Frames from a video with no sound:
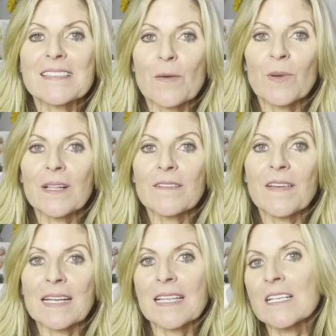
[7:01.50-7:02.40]
that will
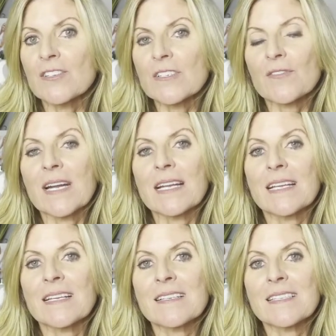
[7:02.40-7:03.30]
affect the interest rate
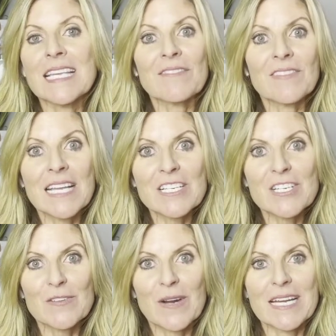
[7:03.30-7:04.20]
is the
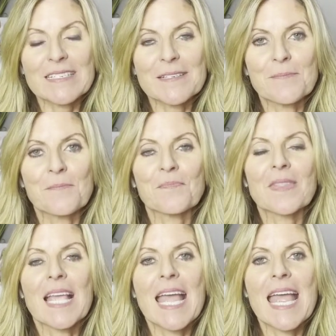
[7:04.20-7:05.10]
inflation rate.
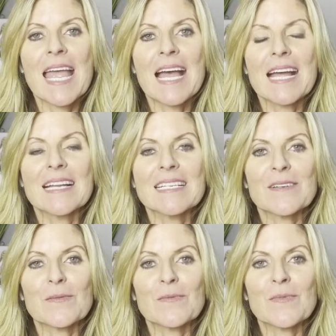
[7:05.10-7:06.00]
And
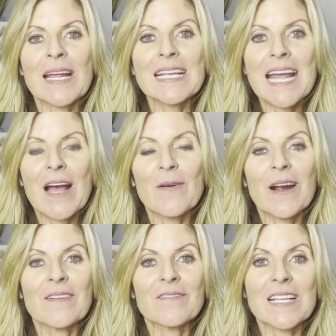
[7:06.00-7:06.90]
right now,
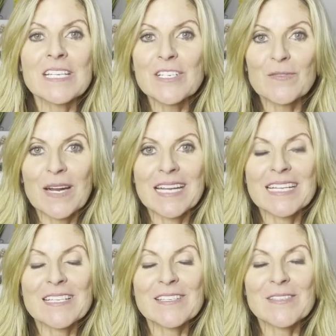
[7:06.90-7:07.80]
our inflation rate
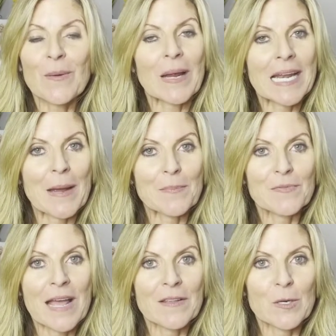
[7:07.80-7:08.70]
is going up
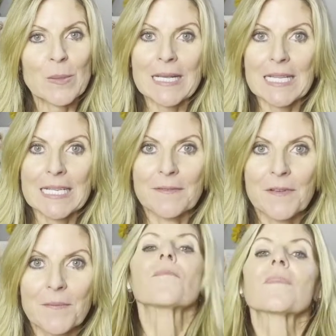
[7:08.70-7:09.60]
rather quickly.
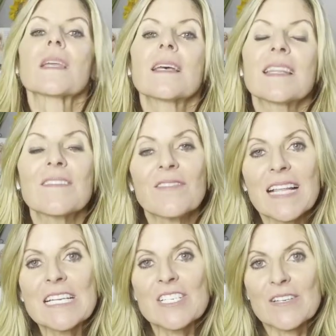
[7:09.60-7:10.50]
The
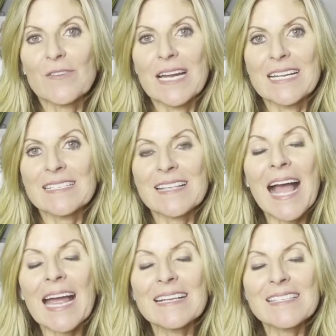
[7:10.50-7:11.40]
inflation rate is the
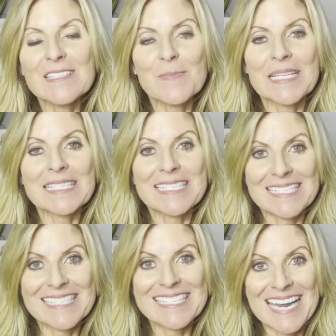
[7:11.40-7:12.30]
highest it's been
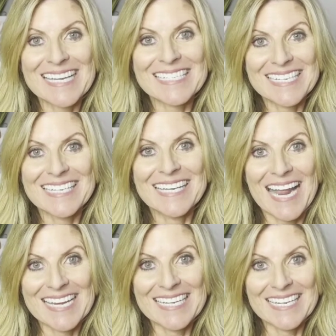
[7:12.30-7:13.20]
since
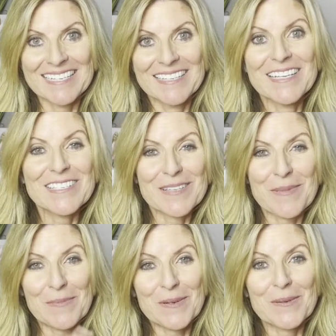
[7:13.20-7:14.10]
1990. So
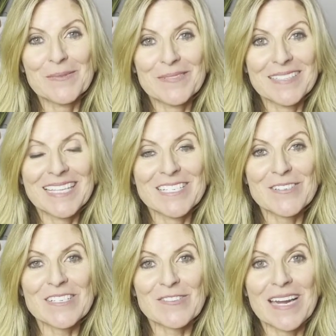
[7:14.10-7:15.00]
remember, the
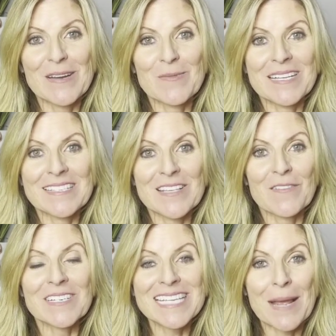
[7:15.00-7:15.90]
interest rate was
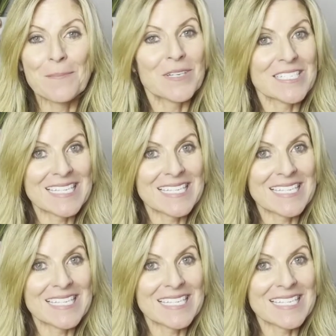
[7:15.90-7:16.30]
over 10% in